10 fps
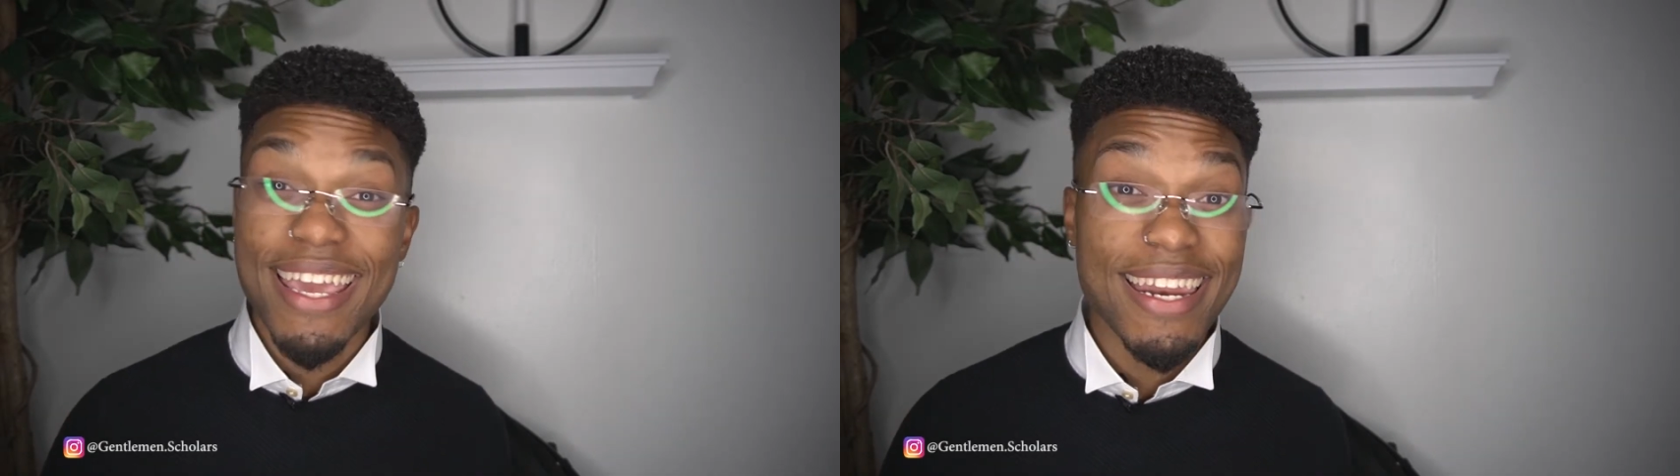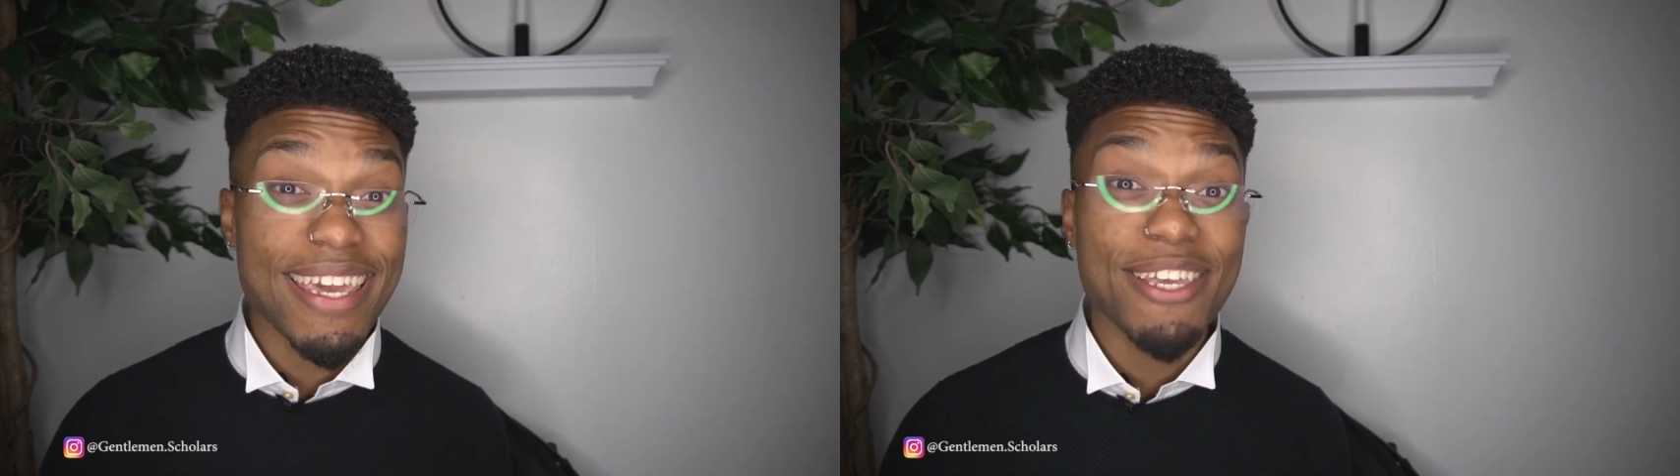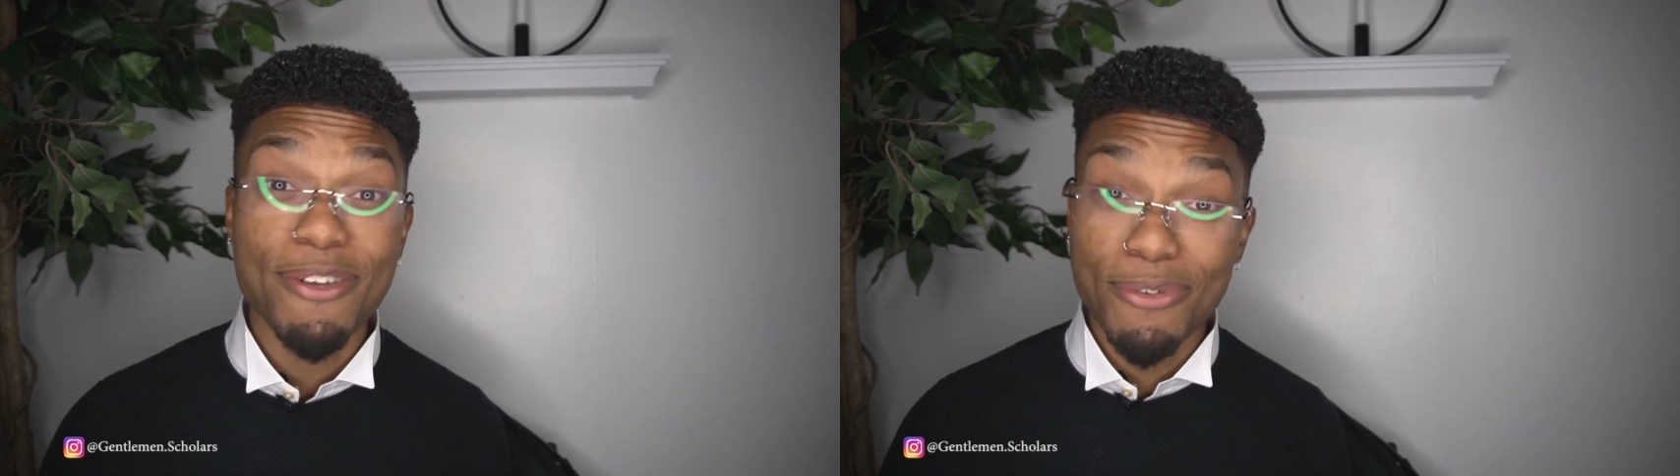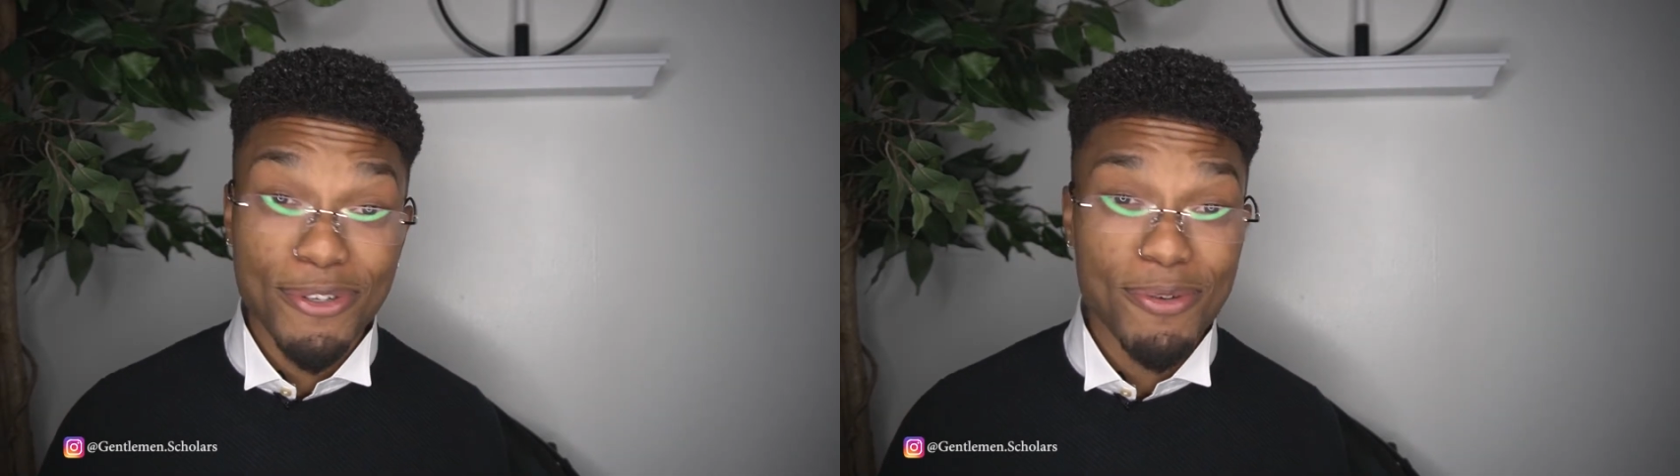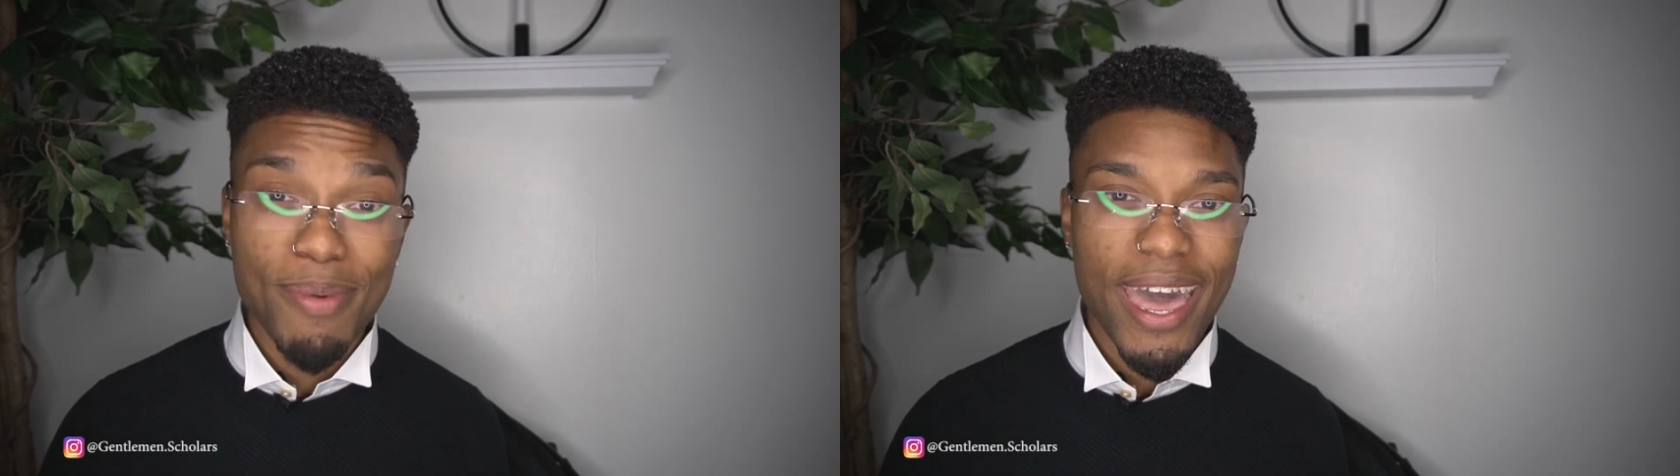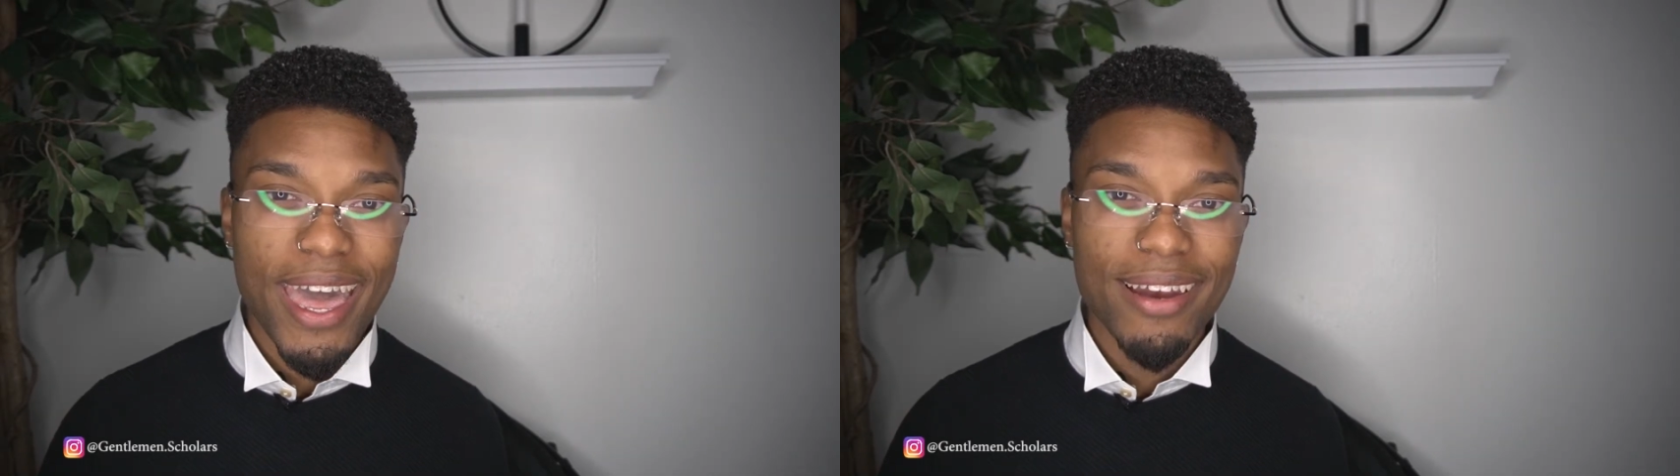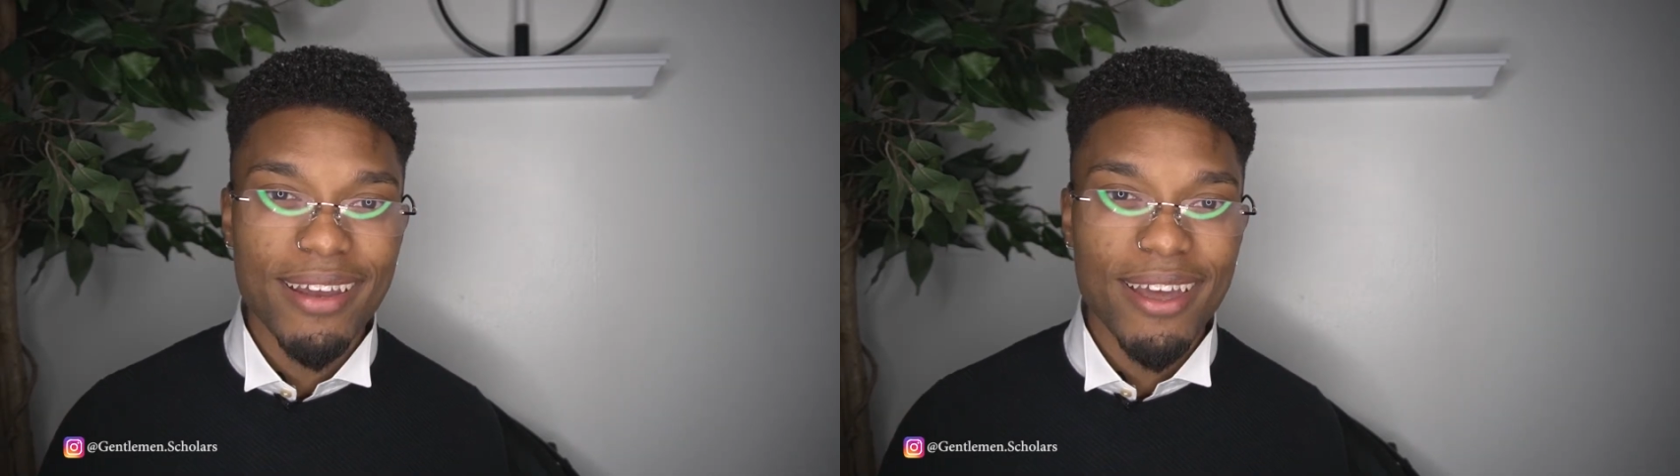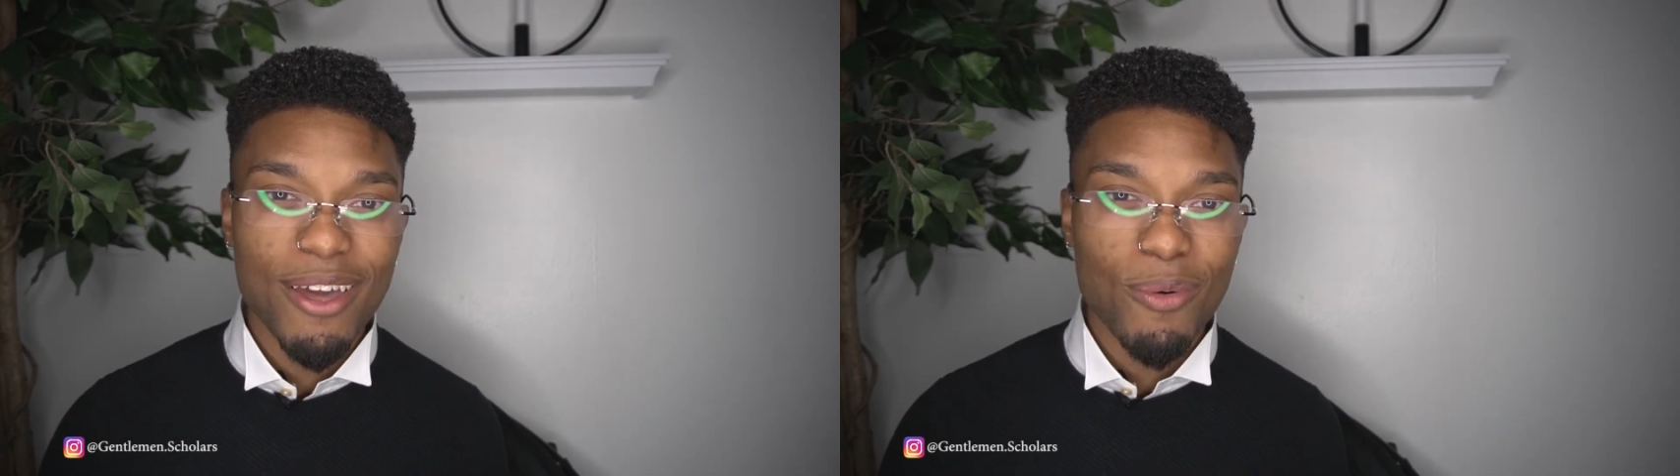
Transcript: any YouTube ad